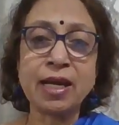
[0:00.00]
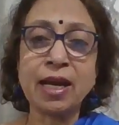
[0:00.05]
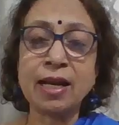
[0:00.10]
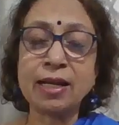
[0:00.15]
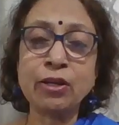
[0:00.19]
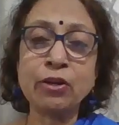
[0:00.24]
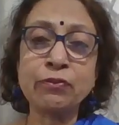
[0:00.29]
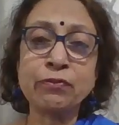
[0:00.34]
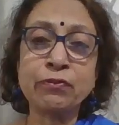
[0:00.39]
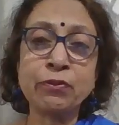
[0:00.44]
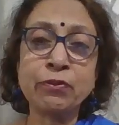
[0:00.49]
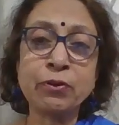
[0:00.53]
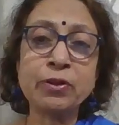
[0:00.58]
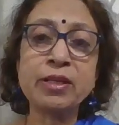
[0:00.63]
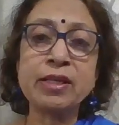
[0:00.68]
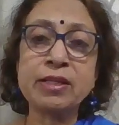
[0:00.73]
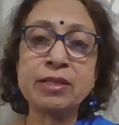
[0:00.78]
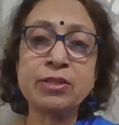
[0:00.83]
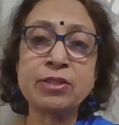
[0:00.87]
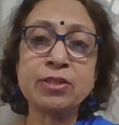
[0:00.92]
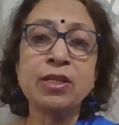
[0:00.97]
Anglophone
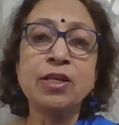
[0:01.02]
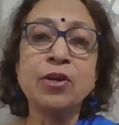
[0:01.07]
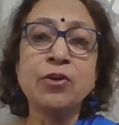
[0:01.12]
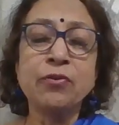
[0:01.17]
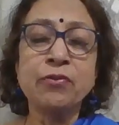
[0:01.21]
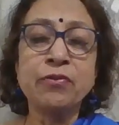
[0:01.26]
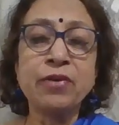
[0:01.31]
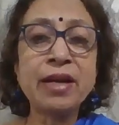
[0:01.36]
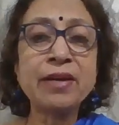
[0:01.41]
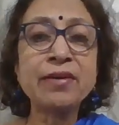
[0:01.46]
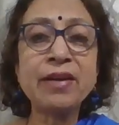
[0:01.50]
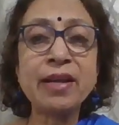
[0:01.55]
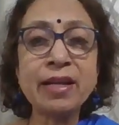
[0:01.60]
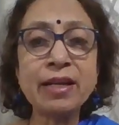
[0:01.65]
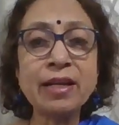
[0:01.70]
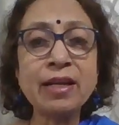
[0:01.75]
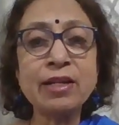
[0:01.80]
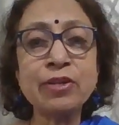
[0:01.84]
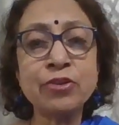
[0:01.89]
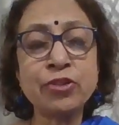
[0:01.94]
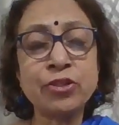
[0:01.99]
is where
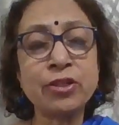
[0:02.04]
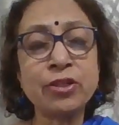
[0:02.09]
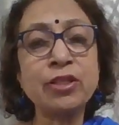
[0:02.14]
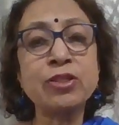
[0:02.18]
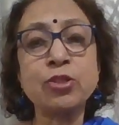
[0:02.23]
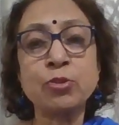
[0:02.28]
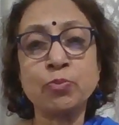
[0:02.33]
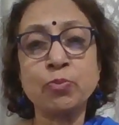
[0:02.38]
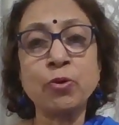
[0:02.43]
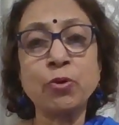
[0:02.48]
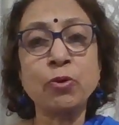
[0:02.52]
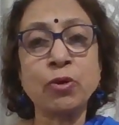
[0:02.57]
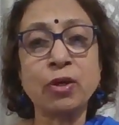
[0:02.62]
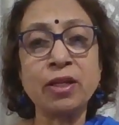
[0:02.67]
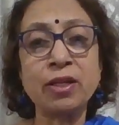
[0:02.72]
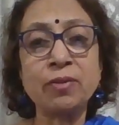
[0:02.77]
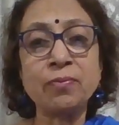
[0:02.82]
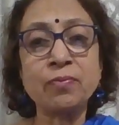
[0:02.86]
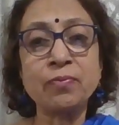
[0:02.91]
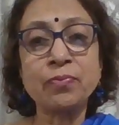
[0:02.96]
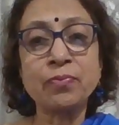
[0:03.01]
English is spoken.